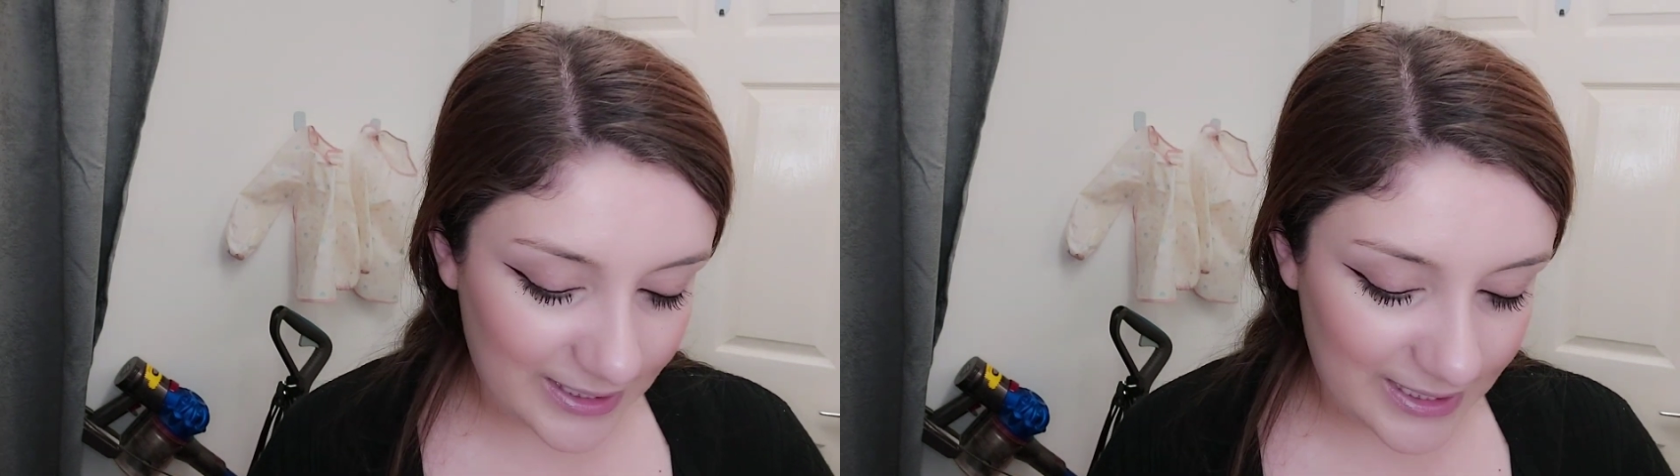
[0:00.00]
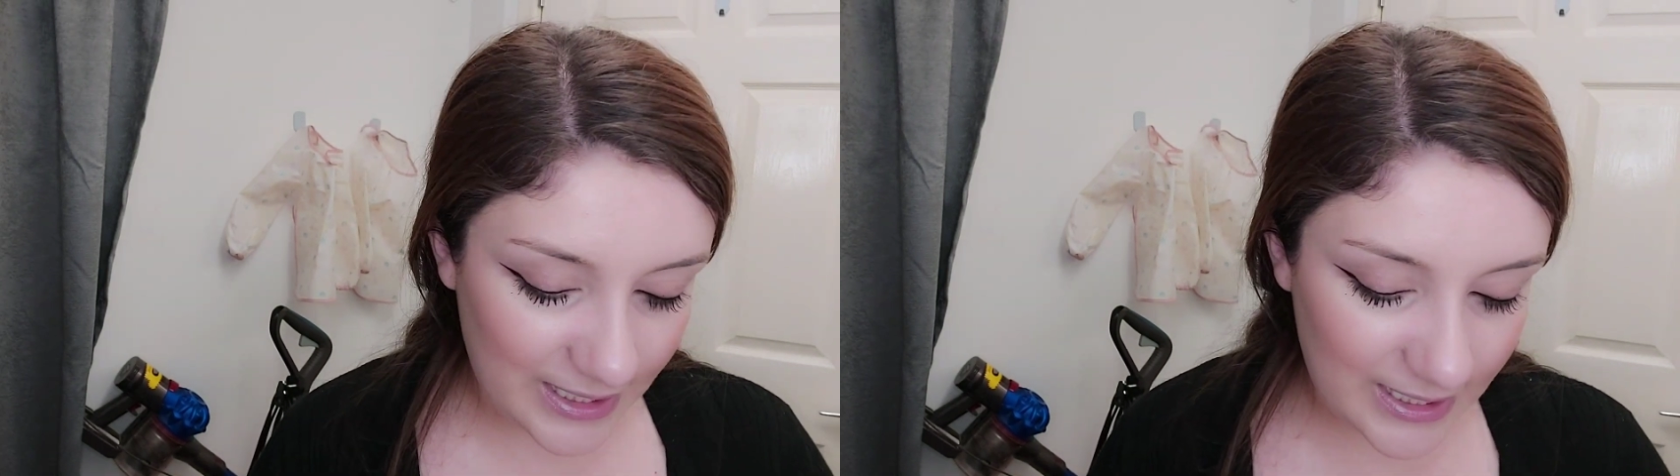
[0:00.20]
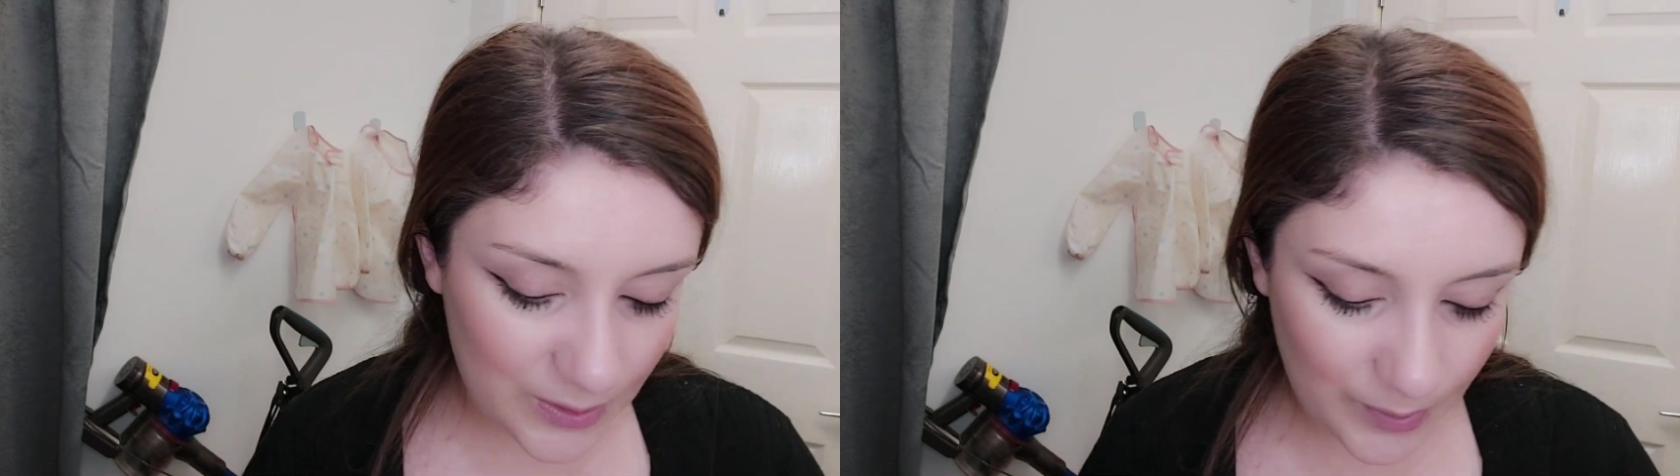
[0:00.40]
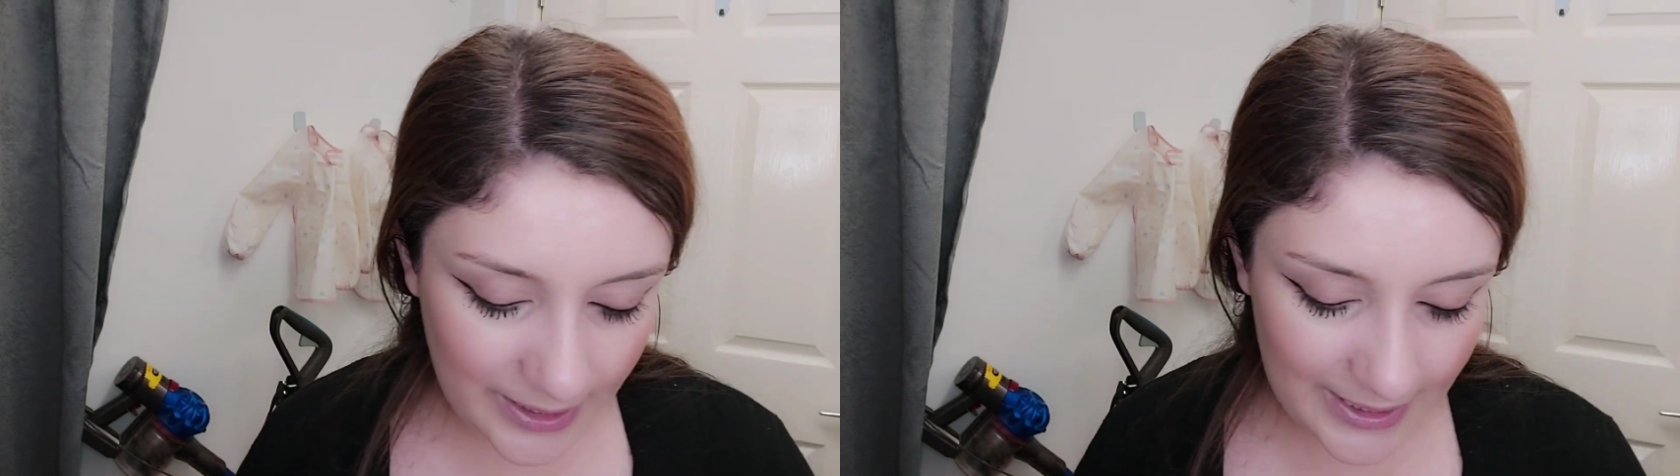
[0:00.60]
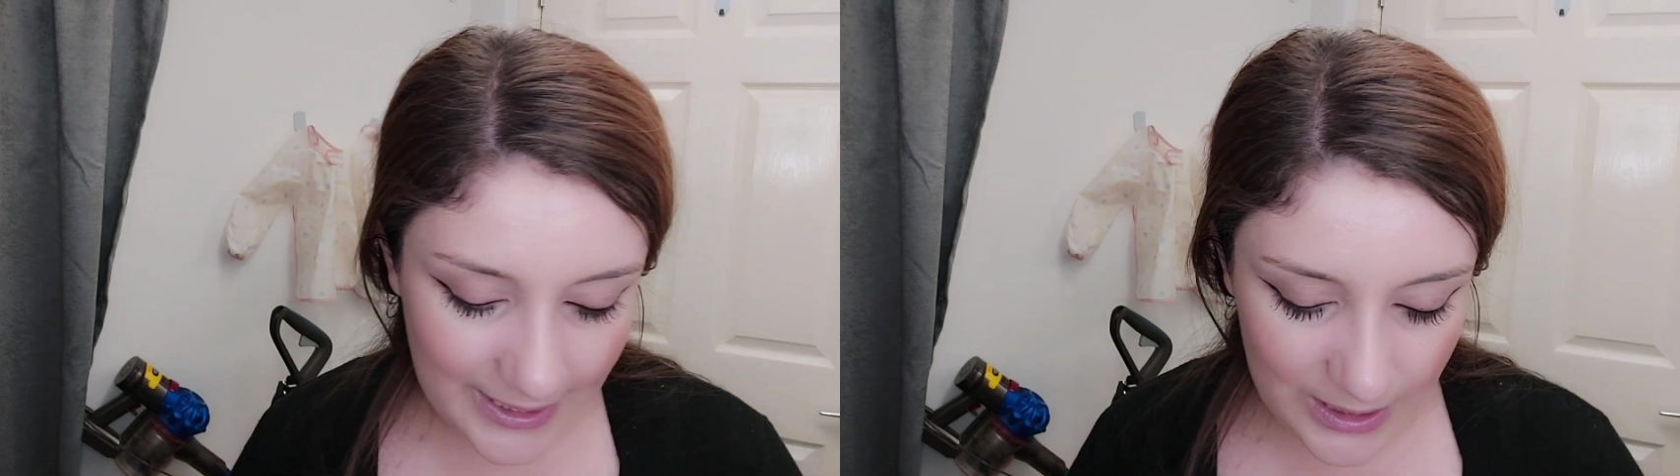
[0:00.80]
it is what it
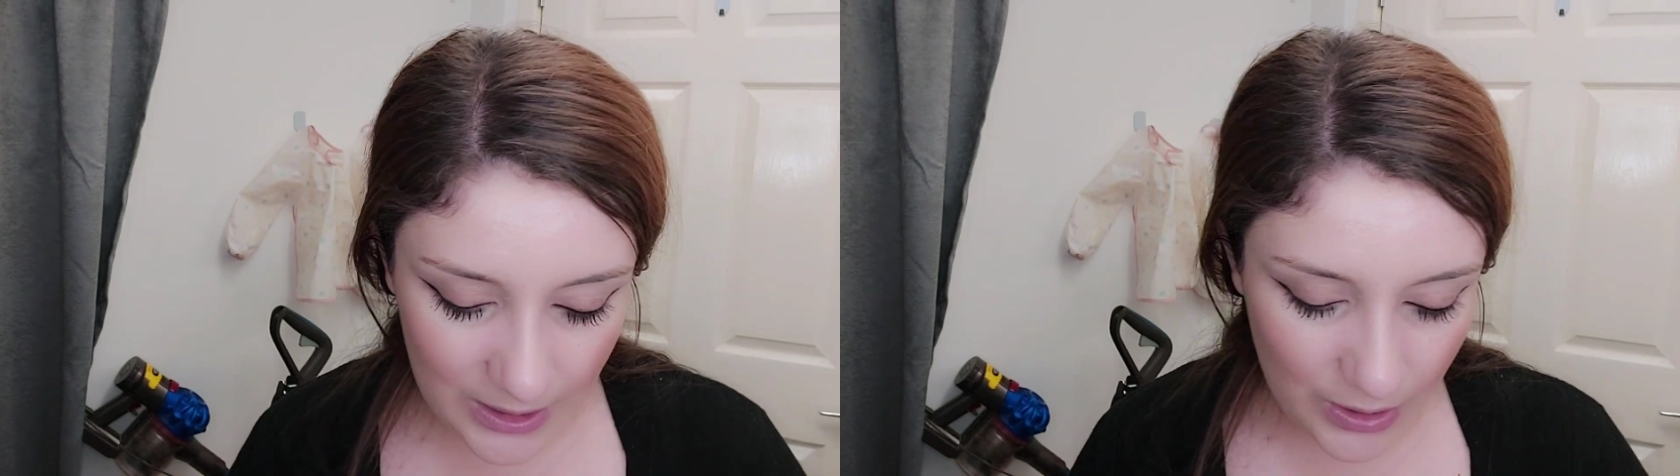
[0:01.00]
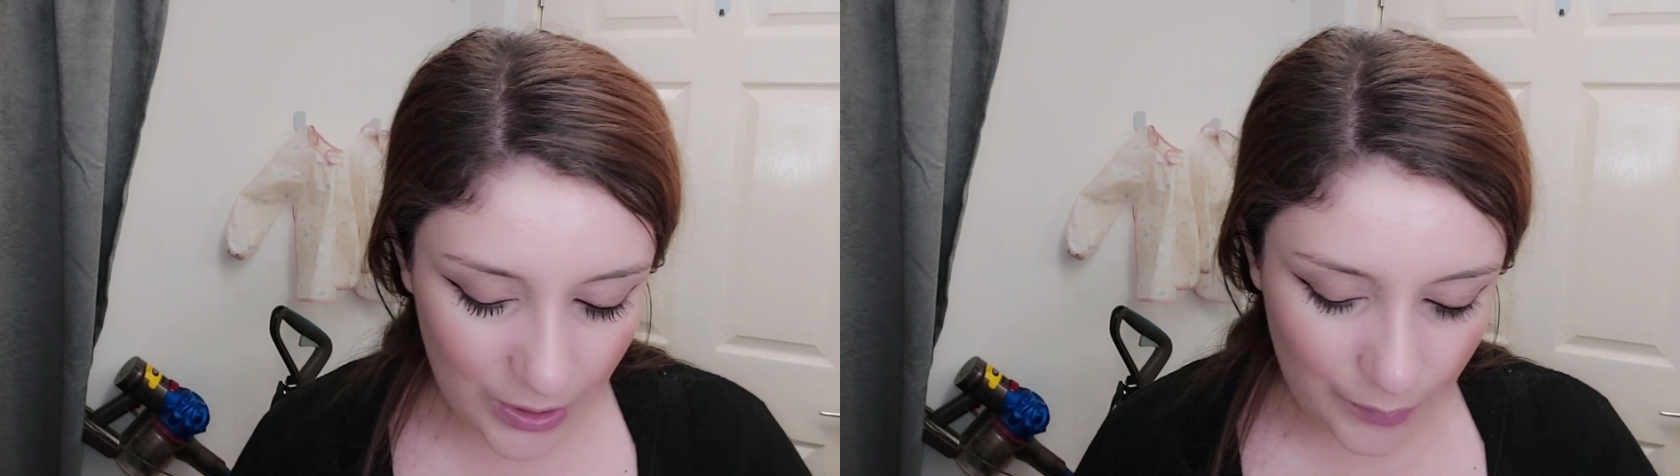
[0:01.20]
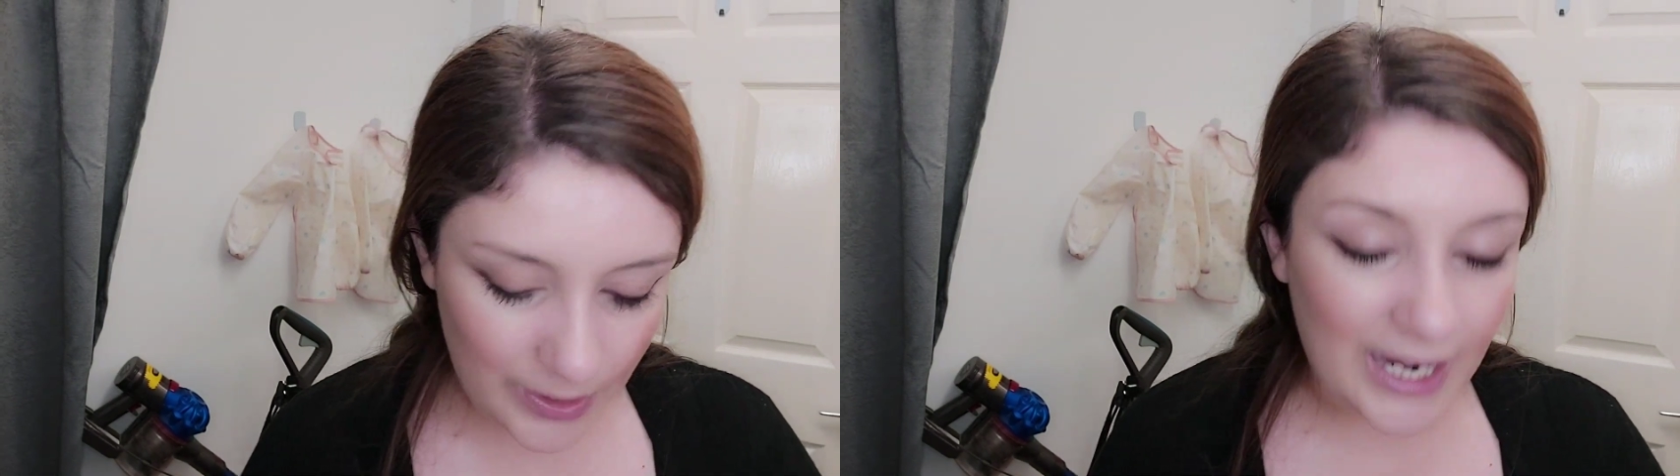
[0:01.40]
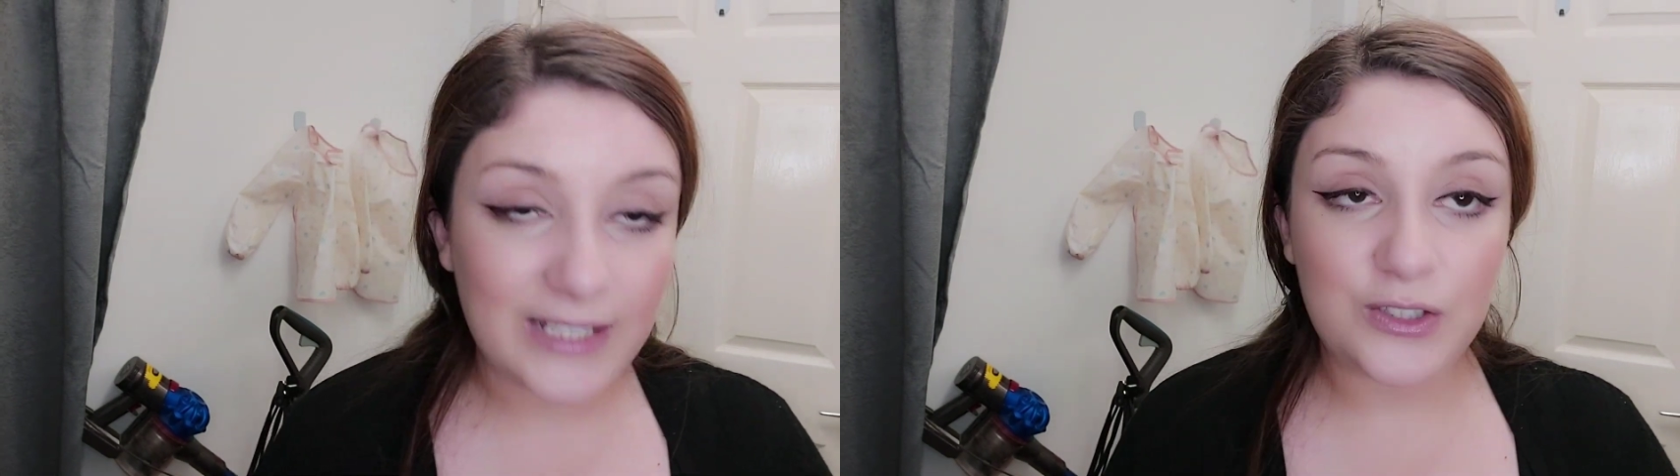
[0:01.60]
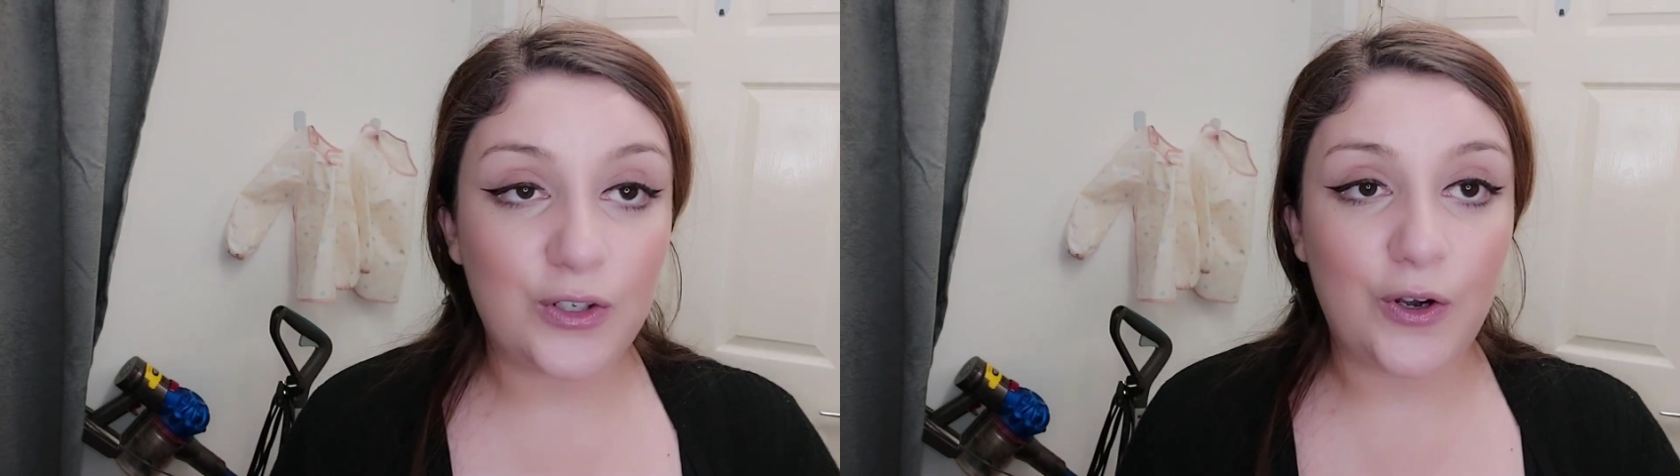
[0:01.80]
is. We had to
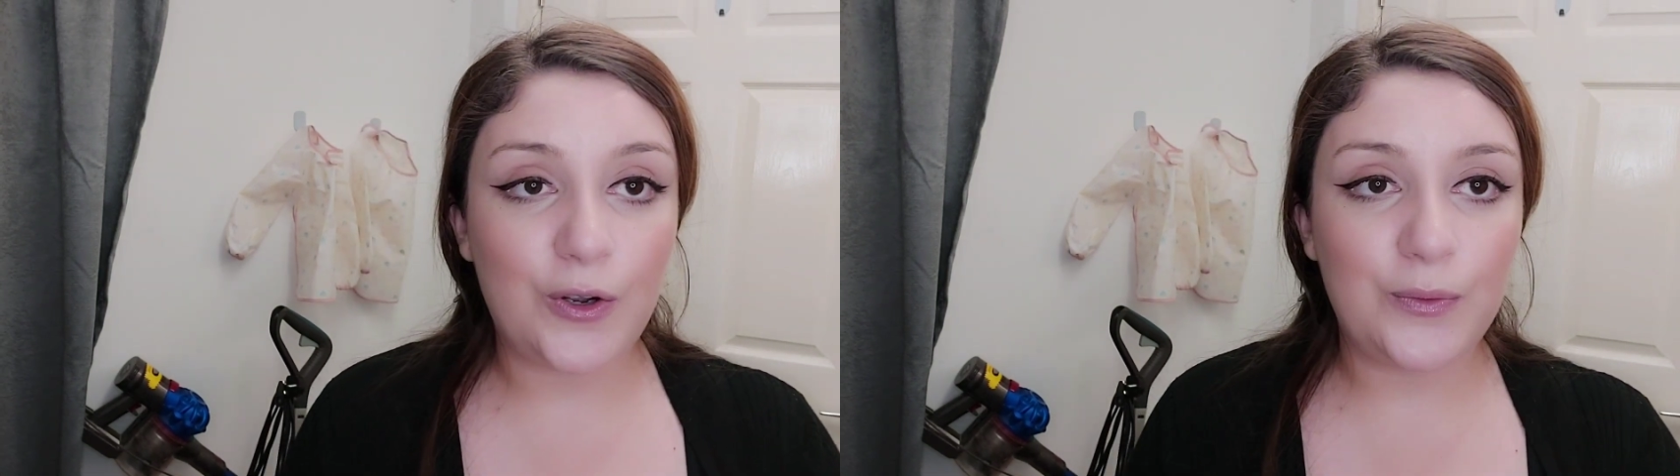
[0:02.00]
go. We